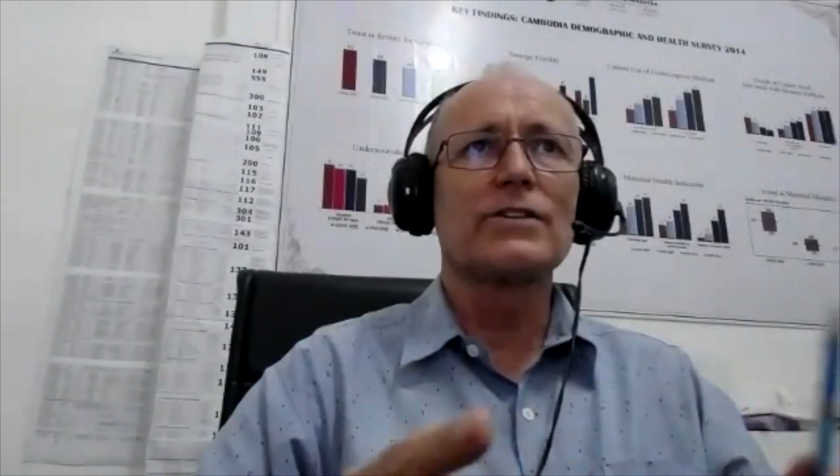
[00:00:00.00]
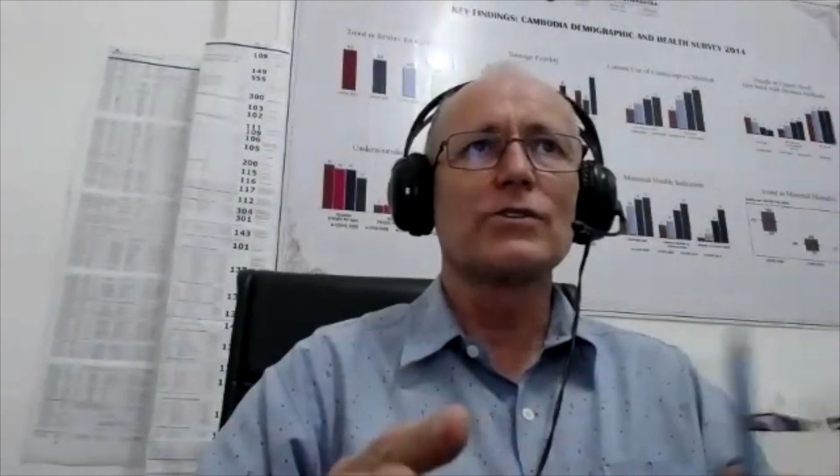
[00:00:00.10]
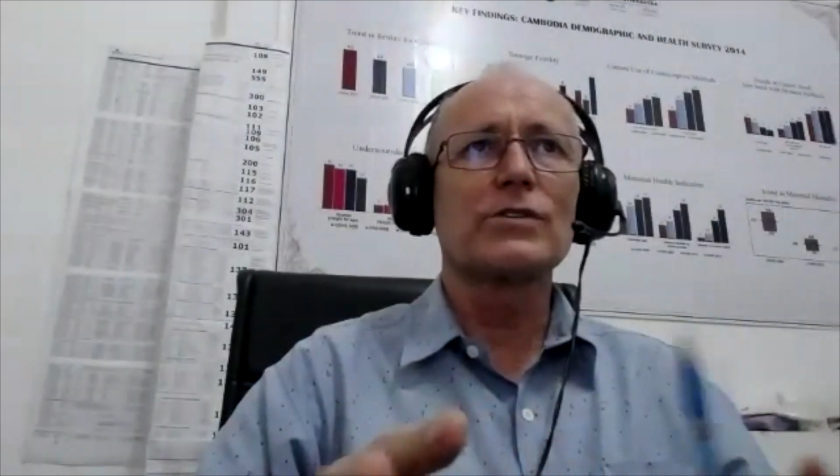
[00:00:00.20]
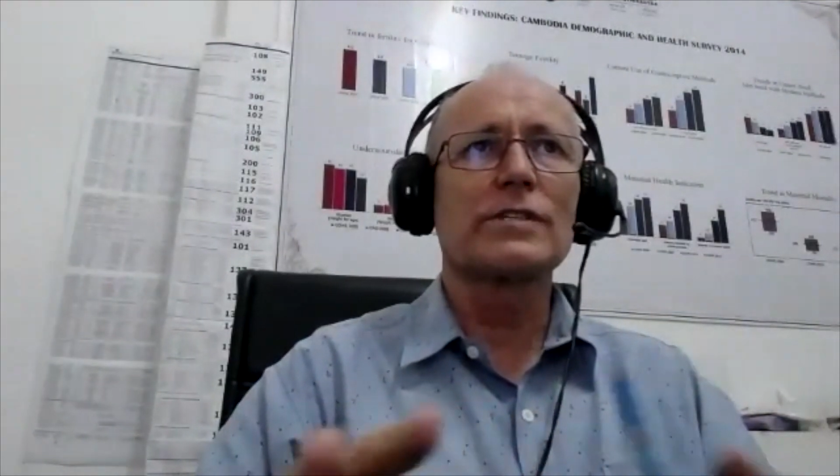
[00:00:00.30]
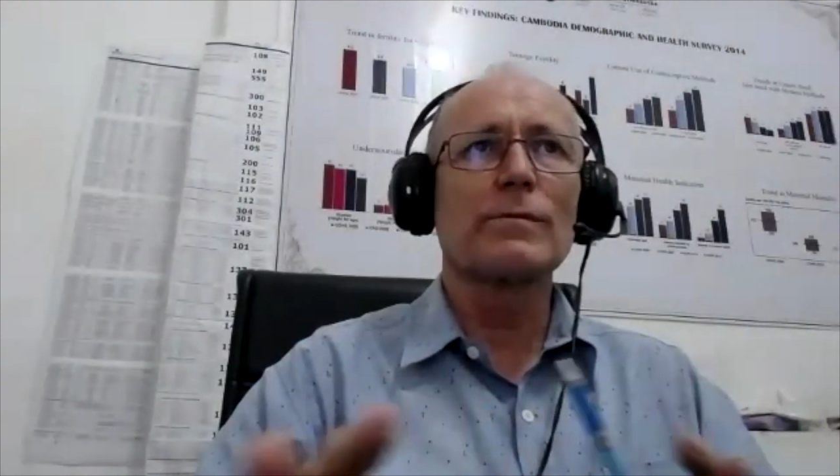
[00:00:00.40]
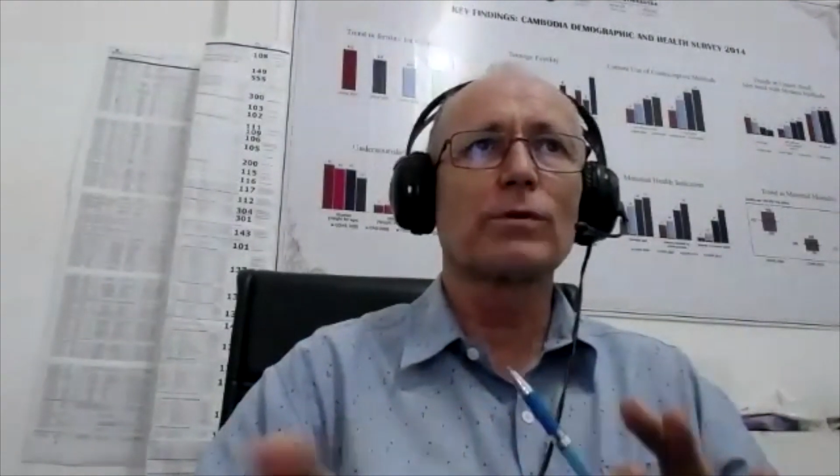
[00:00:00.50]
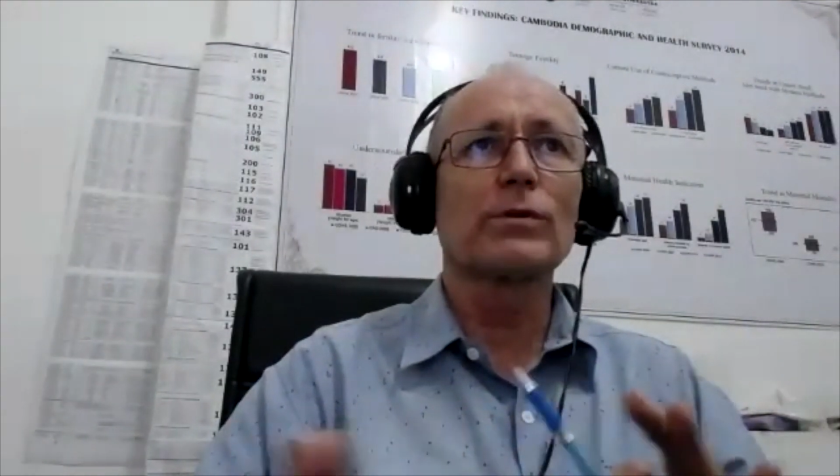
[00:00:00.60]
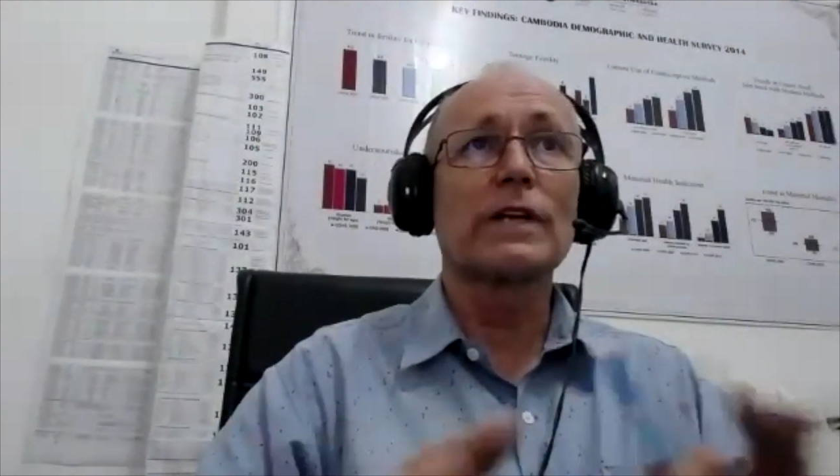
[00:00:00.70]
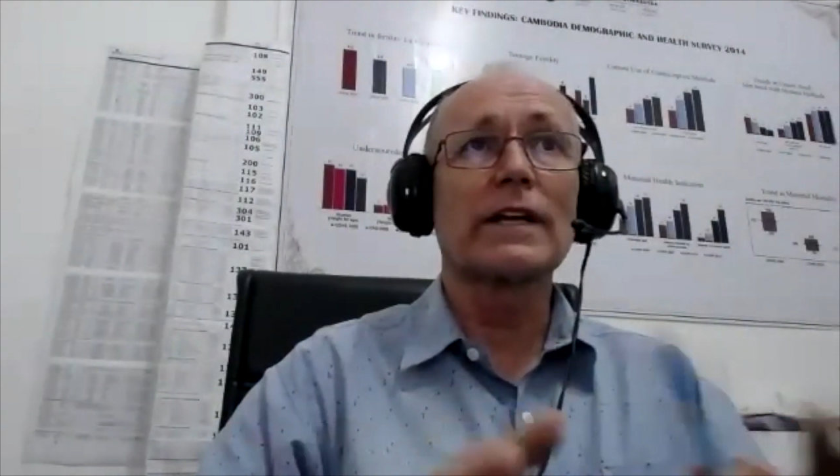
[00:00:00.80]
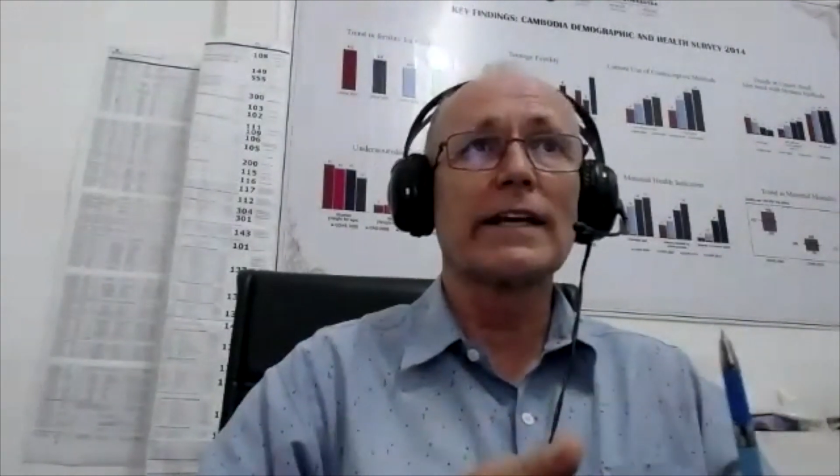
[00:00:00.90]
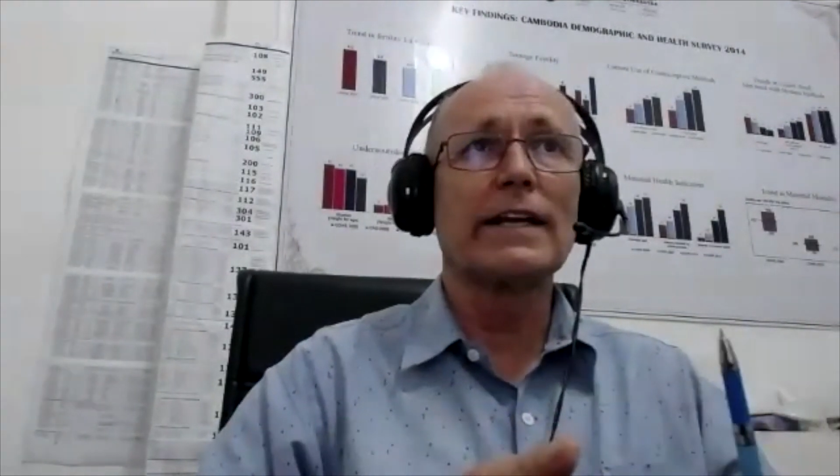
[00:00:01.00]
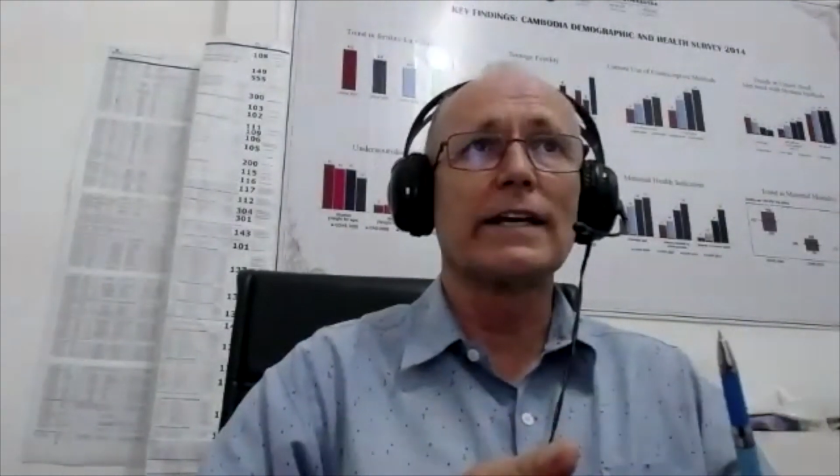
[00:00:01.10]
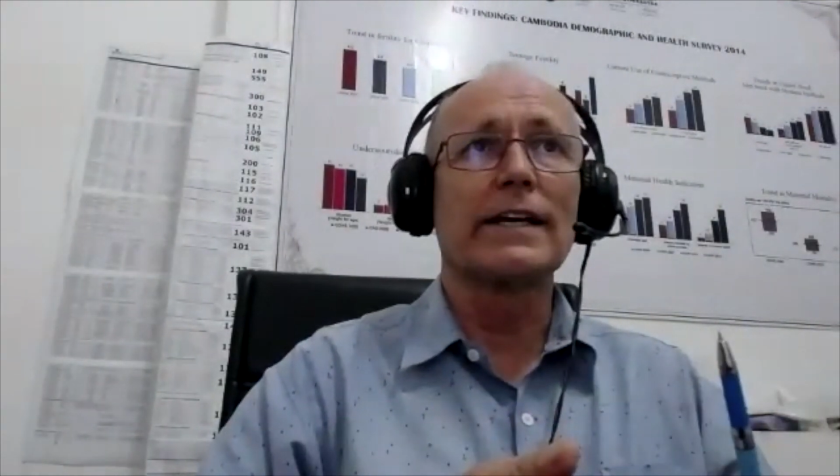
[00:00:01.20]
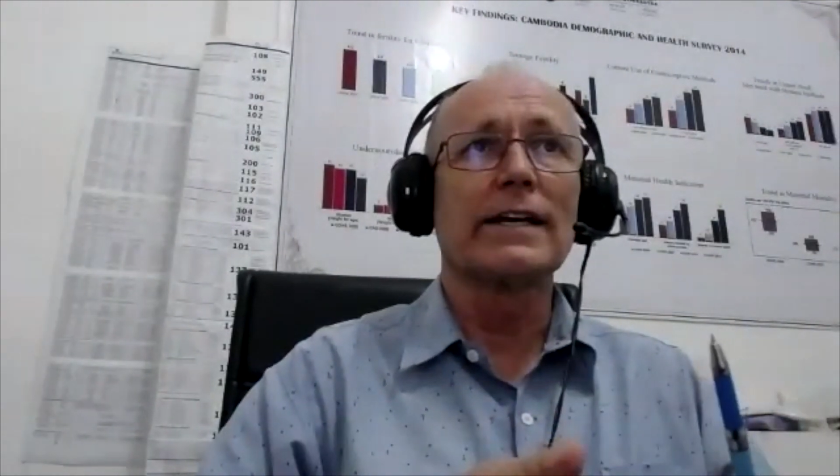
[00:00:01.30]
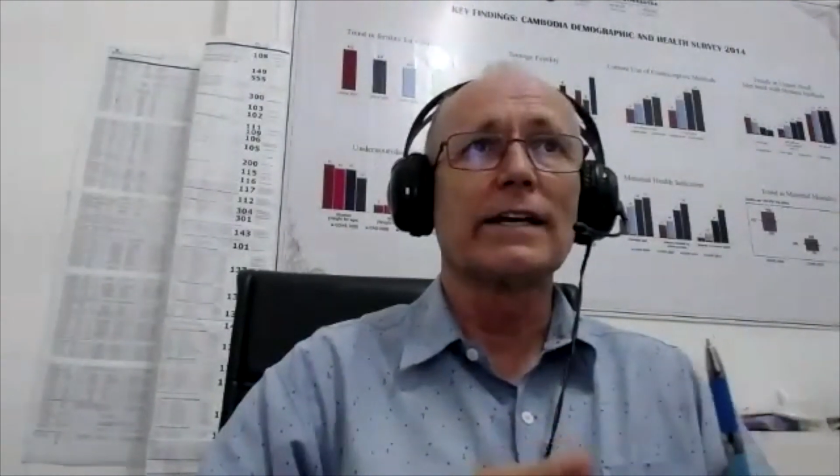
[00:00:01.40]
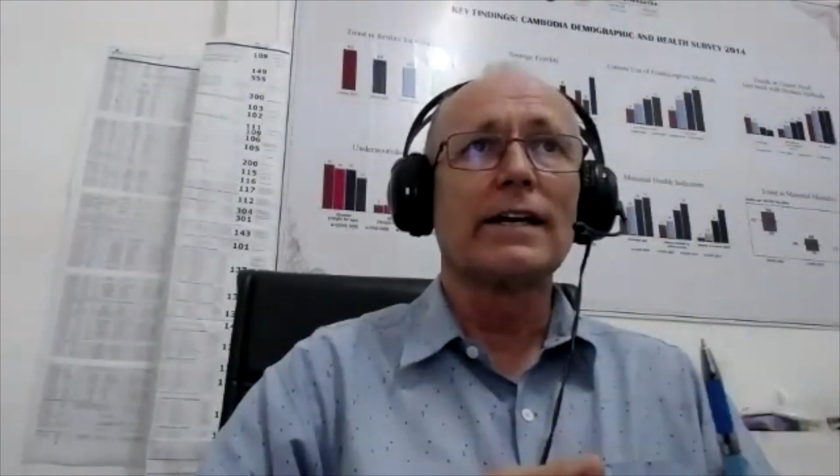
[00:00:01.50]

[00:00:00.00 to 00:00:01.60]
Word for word: do simple cleaning